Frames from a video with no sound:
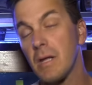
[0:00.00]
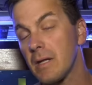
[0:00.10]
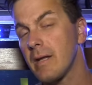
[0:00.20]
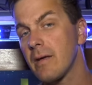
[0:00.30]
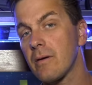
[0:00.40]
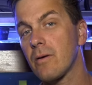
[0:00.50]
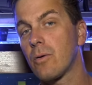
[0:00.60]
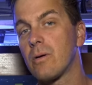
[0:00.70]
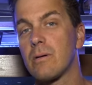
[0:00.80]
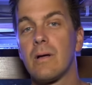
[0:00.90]
land on a
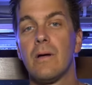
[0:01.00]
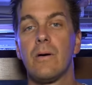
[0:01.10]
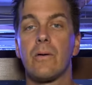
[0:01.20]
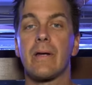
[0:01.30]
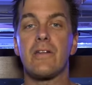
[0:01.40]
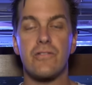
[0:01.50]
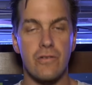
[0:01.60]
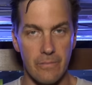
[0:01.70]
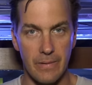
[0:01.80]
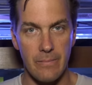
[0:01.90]
coral, or get
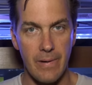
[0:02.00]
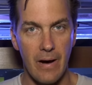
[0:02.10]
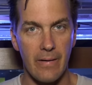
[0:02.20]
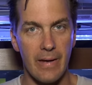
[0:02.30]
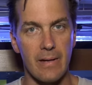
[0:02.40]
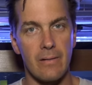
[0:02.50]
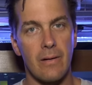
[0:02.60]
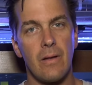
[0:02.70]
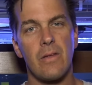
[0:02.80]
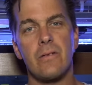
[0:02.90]
chewed up in a powerhead.
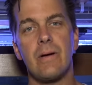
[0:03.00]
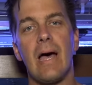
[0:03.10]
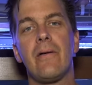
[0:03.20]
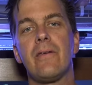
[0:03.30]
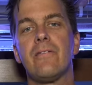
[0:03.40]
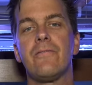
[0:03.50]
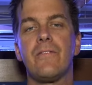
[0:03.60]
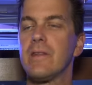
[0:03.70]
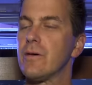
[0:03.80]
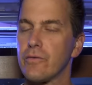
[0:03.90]
So how do you
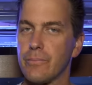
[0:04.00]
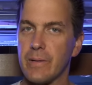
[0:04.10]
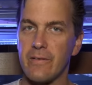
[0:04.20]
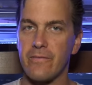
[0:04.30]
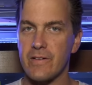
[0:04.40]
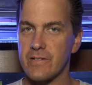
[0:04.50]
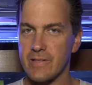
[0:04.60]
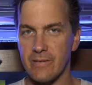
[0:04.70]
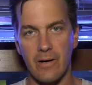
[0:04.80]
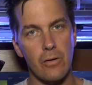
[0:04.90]
feed those big fish
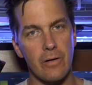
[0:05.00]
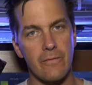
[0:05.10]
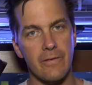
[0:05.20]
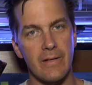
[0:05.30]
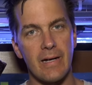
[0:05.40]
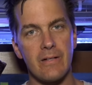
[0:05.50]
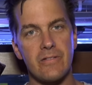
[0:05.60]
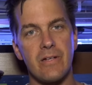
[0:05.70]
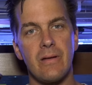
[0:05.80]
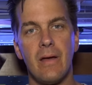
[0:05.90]
that are hungry for the
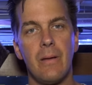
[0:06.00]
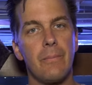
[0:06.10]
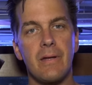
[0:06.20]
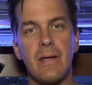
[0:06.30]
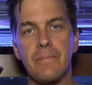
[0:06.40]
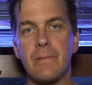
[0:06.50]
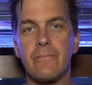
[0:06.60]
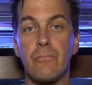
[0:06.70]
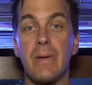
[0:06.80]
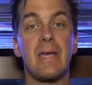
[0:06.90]
algae, but keep them
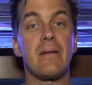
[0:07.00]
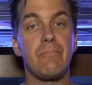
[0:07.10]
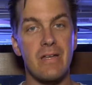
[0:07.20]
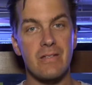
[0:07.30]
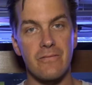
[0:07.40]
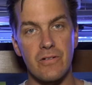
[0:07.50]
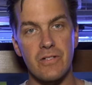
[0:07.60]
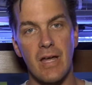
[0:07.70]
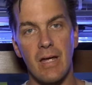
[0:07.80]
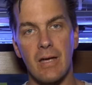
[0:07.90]
from making a mess of your
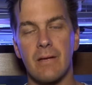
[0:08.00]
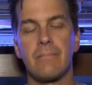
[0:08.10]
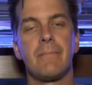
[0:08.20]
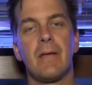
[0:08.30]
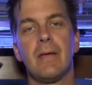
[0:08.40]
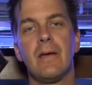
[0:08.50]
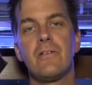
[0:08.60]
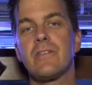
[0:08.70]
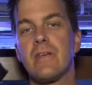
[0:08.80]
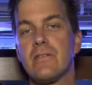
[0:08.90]
tank?
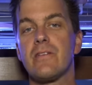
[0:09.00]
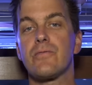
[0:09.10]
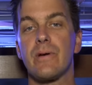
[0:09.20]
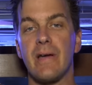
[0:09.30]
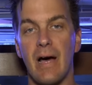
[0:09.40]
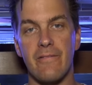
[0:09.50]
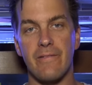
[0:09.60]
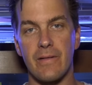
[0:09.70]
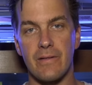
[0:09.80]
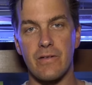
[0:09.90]
Here's the easiest way I
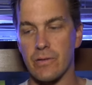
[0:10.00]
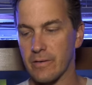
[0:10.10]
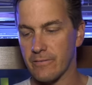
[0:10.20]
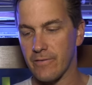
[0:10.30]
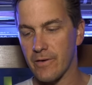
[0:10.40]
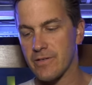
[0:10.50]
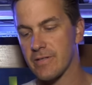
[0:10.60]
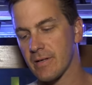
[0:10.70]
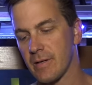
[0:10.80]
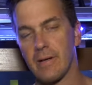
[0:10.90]
found to do it. First,